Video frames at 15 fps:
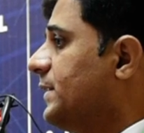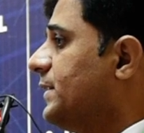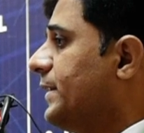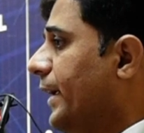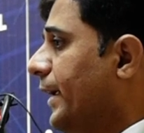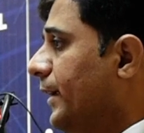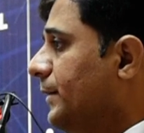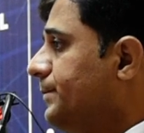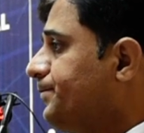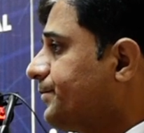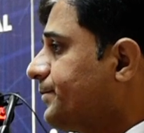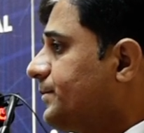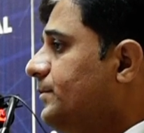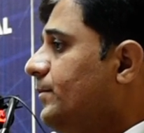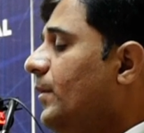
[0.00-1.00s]
saying
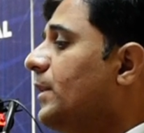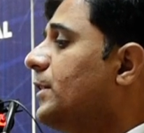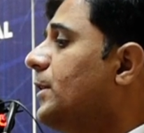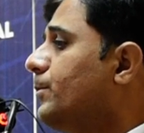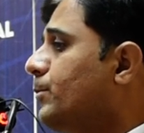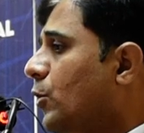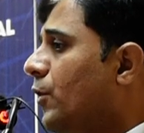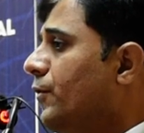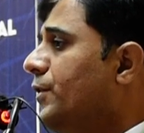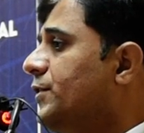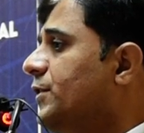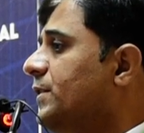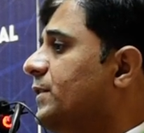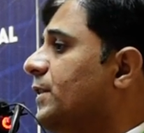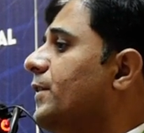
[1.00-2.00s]
the
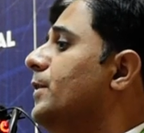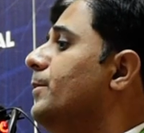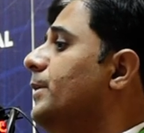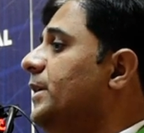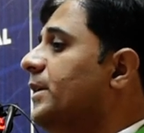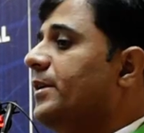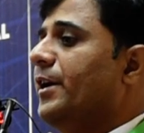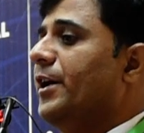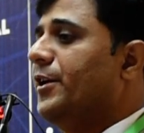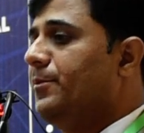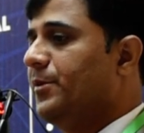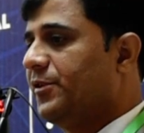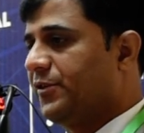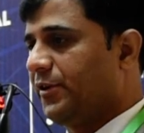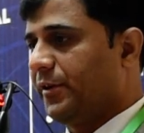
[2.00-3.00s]
provinces are the mere
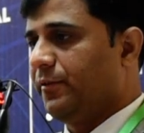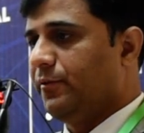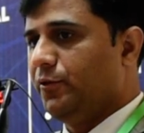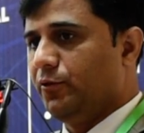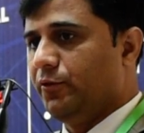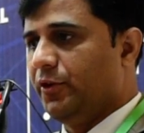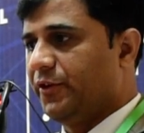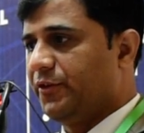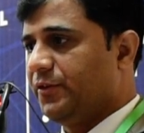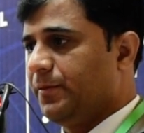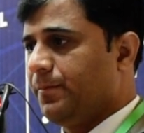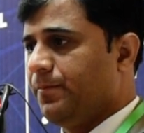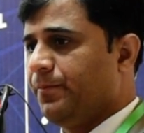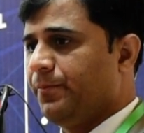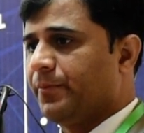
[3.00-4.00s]
administrative units,
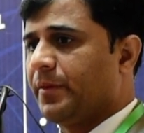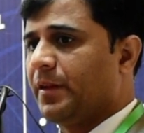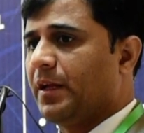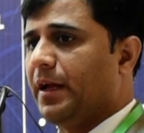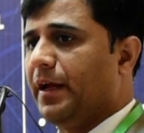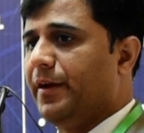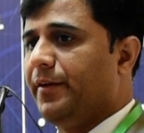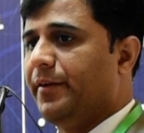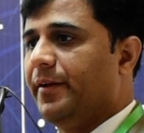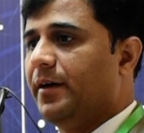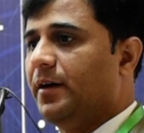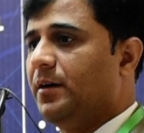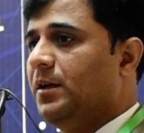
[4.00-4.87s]
and